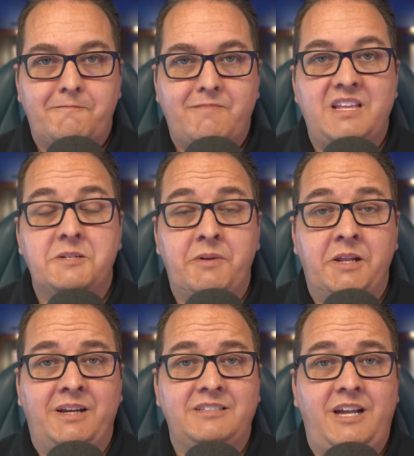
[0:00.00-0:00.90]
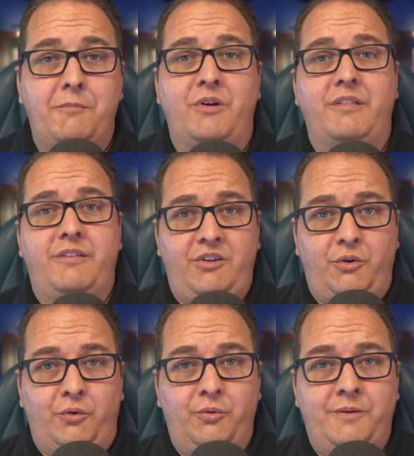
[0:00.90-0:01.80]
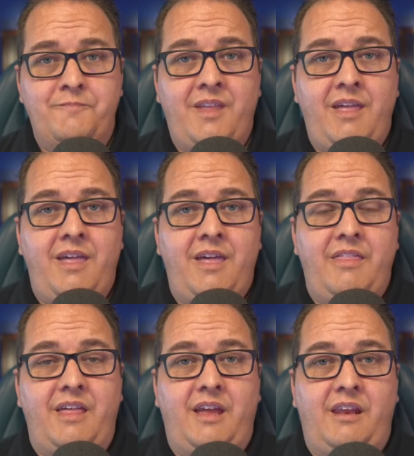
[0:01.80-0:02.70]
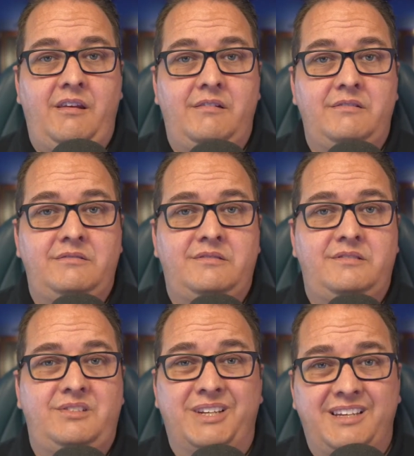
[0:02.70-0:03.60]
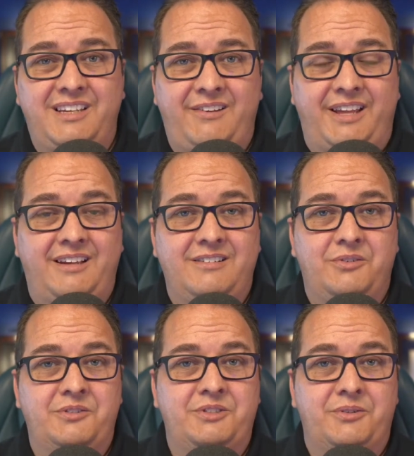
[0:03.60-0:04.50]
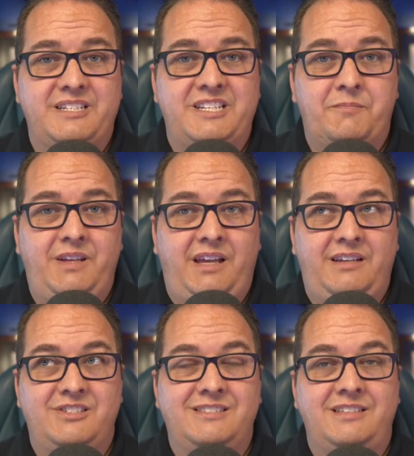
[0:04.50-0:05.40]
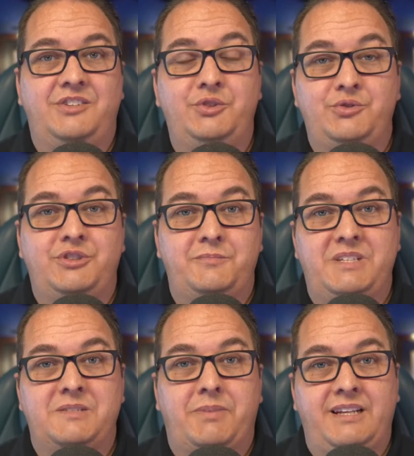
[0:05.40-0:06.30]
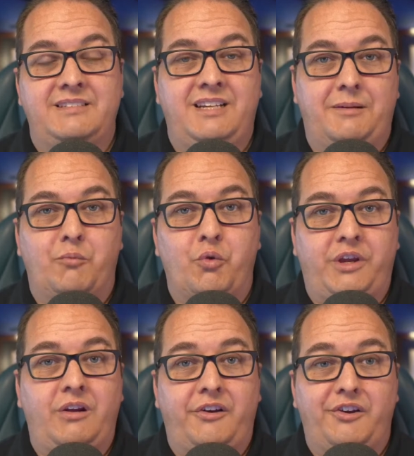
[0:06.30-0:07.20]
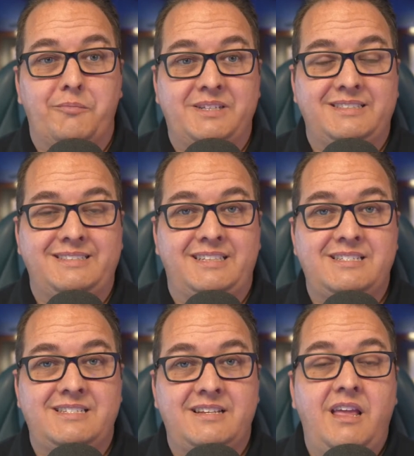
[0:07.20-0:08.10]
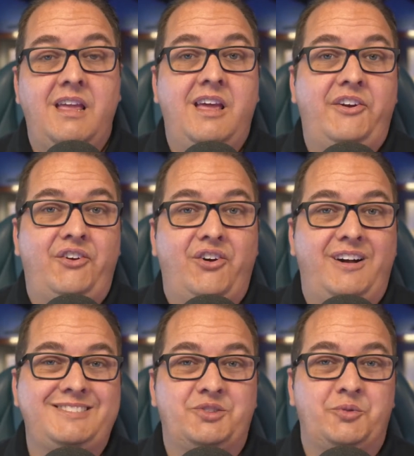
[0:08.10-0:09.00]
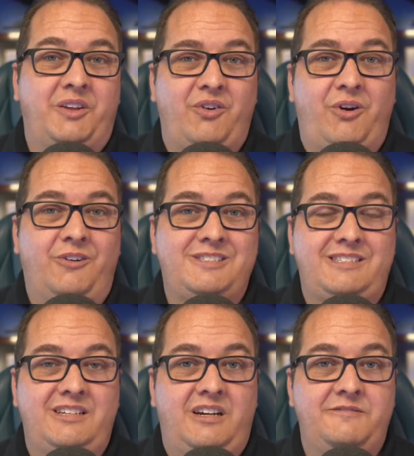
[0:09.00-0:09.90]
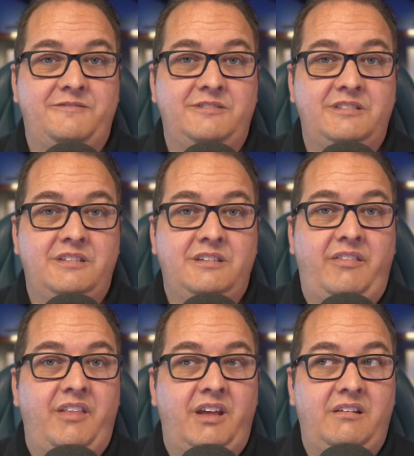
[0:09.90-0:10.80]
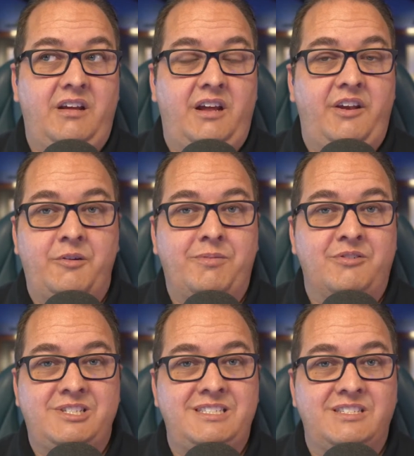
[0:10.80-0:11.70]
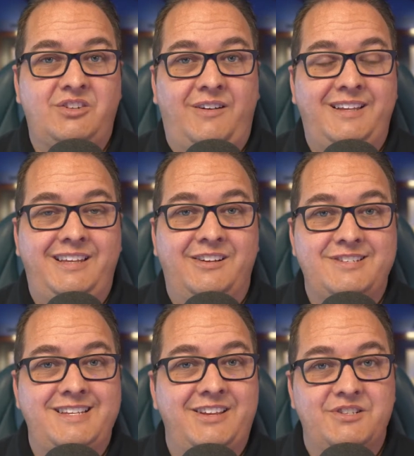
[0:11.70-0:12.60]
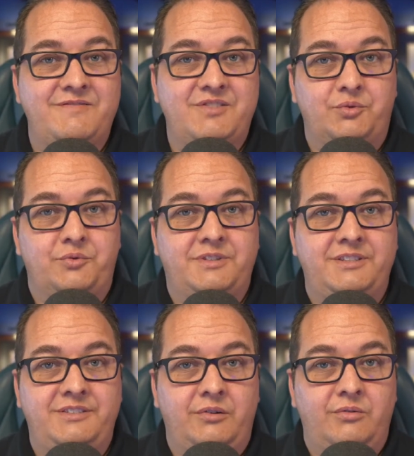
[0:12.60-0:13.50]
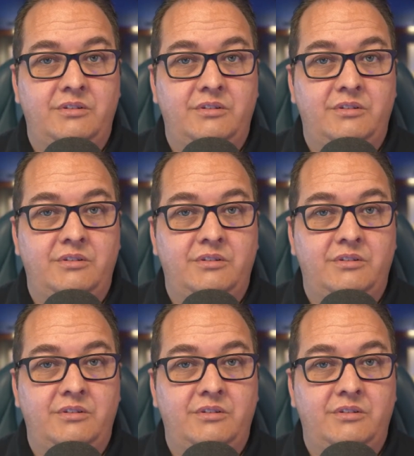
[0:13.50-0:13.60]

spending my time with you, than doing accounting or doing CPA. Just like you should be spending time working on your business, not doing the hard stuff that another person has gone to years and years of school to do.